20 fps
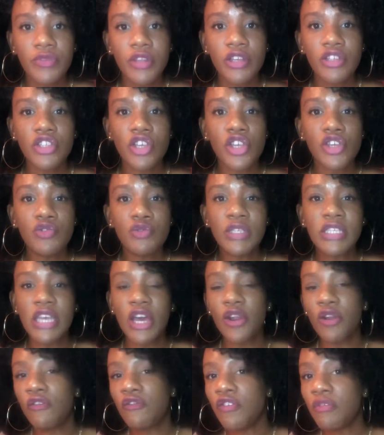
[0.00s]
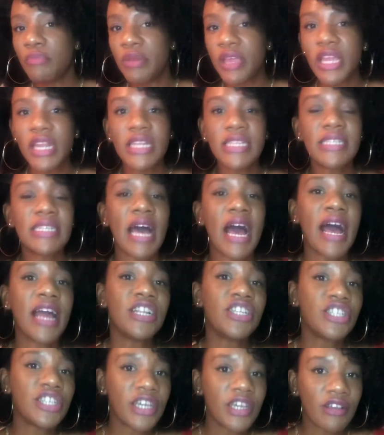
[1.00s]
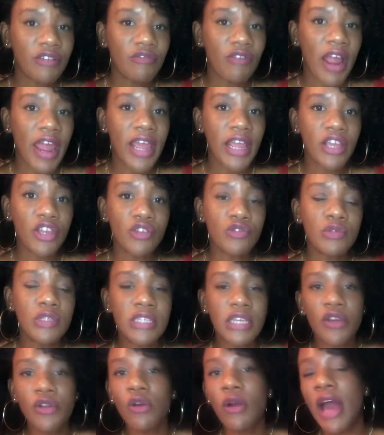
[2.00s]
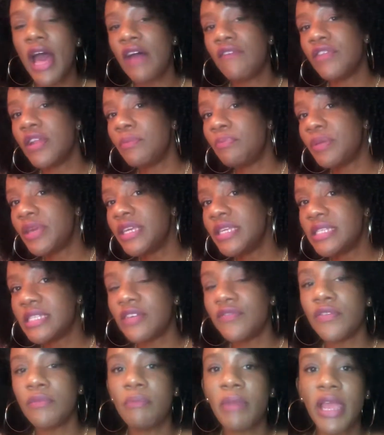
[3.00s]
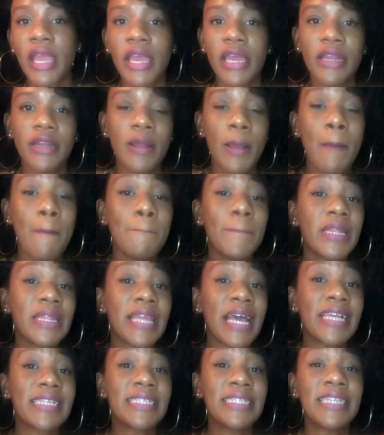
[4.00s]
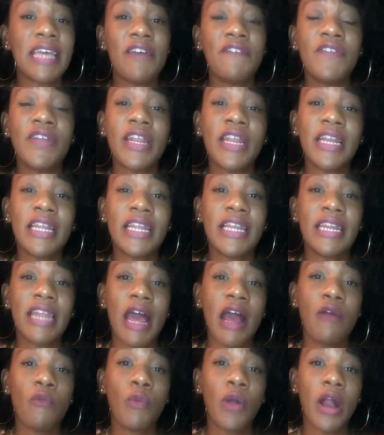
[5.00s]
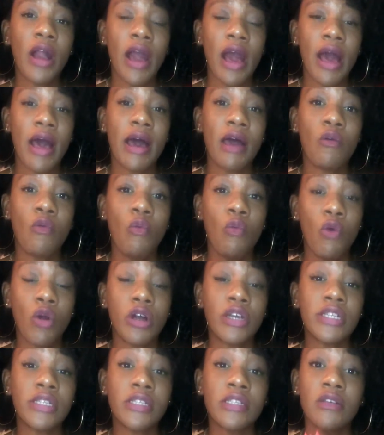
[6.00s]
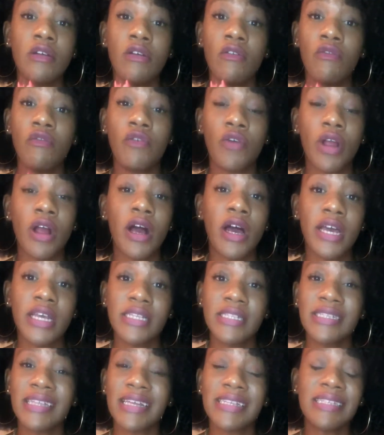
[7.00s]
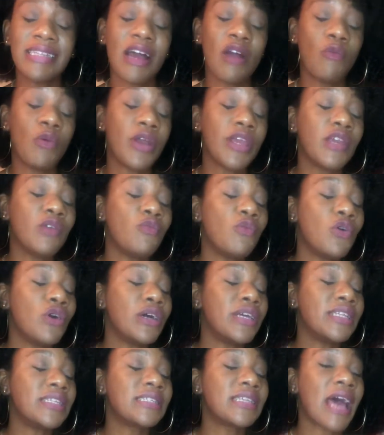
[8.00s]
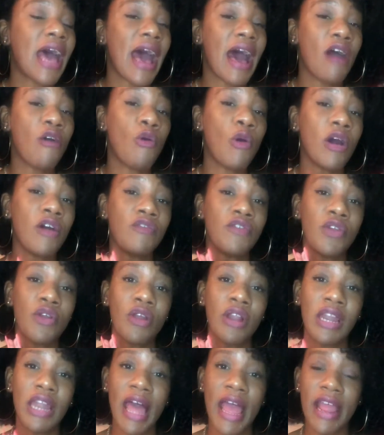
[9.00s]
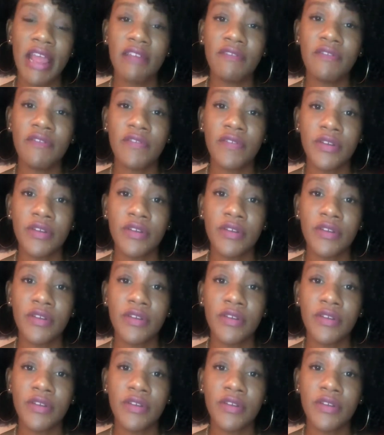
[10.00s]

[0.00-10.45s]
So you settle for being a side chick, right? You settle having a piece of a man, but that's definitely not what God wants for us. That's not what he wants out of your life.